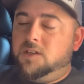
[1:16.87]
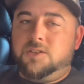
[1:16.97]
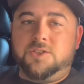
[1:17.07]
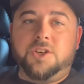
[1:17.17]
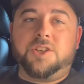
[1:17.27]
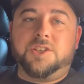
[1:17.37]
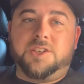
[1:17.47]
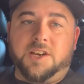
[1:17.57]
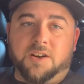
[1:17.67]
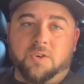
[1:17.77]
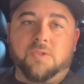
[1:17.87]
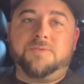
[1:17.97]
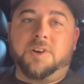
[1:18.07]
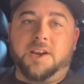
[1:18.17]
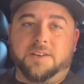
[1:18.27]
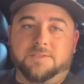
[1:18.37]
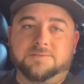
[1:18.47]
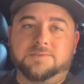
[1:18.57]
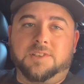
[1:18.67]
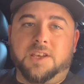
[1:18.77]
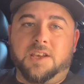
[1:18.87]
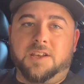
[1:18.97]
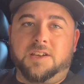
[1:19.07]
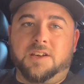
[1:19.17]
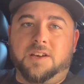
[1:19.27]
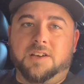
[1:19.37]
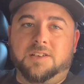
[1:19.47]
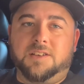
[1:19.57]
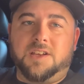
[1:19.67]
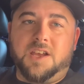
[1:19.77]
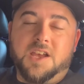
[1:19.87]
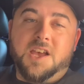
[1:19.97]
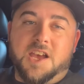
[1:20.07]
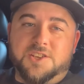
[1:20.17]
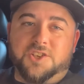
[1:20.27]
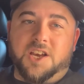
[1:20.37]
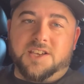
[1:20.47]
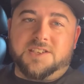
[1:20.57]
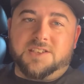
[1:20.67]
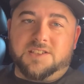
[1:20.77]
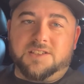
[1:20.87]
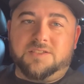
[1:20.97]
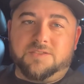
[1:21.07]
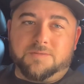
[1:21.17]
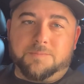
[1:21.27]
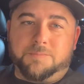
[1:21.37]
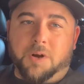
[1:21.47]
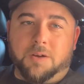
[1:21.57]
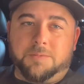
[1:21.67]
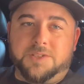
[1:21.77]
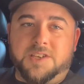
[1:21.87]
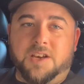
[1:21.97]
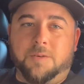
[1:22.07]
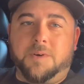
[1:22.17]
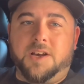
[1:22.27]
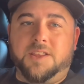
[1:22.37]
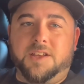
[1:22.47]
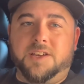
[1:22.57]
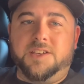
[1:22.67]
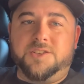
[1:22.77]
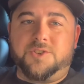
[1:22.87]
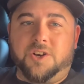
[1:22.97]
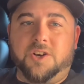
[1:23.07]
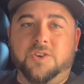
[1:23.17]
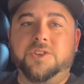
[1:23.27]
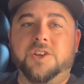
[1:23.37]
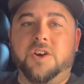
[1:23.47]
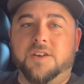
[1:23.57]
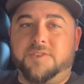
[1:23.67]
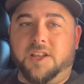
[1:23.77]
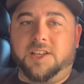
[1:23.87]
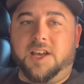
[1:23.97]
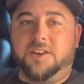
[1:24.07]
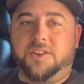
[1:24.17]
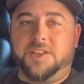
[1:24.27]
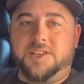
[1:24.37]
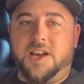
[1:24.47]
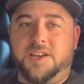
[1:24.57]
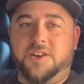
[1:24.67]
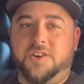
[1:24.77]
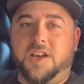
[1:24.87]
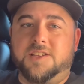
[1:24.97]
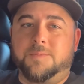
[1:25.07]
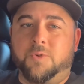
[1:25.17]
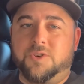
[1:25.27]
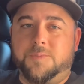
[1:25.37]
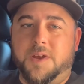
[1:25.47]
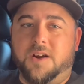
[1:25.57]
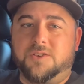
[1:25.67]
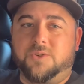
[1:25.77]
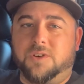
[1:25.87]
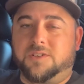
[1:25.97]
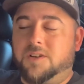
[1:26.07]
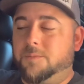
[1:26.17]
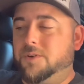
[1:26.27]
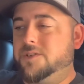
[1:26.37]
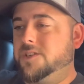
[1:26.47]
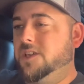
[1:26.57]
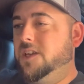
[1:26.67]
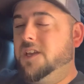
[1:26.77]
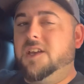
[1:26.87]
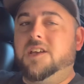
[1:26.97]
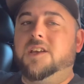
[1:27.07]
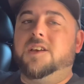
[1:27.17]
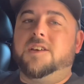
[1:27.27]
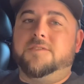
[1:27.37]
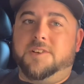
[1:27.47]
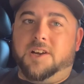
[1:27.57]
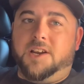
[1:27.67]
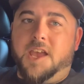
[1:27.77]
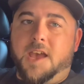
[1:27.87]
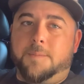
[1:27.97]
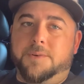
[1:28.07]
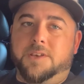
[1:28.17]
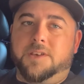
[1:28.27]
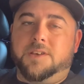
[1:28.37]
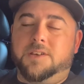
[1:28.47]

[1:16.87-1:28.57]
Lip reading: Took good care of old Frank, and as you guys can probably tell by the intro, you know, I finally got it on the dyno, got some horsepower, torque numbers. Very happy.